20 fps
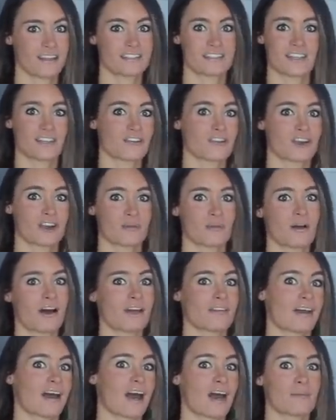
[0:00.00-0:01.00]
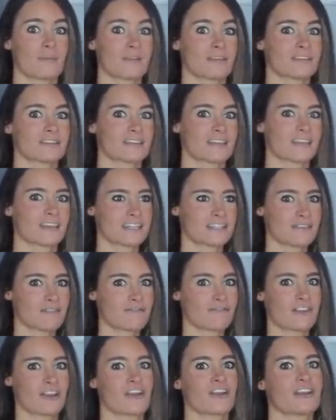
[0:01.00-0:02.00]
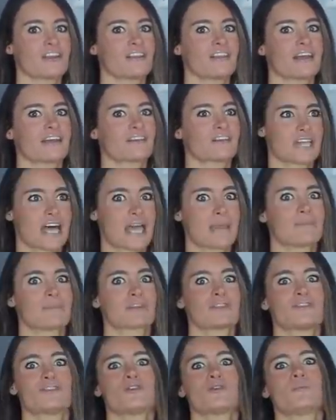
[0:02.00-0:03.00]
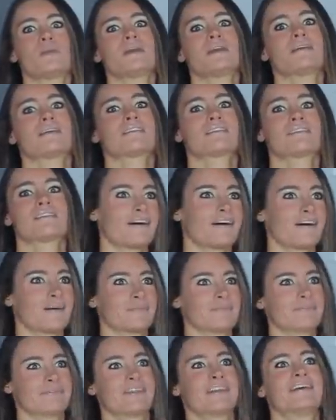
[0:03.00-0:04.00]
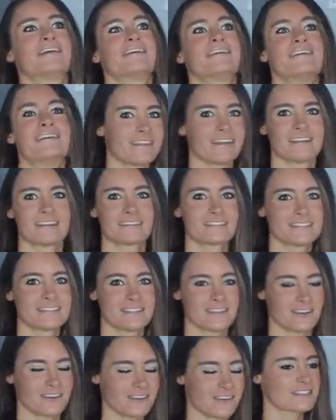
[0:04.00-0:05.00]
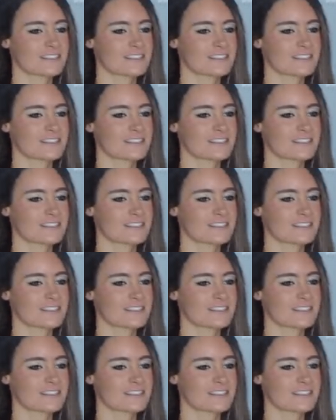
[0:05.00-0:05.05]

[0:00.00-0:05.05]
It's incredible how that happens. Like, it's a very like time-consuming um, thing to do.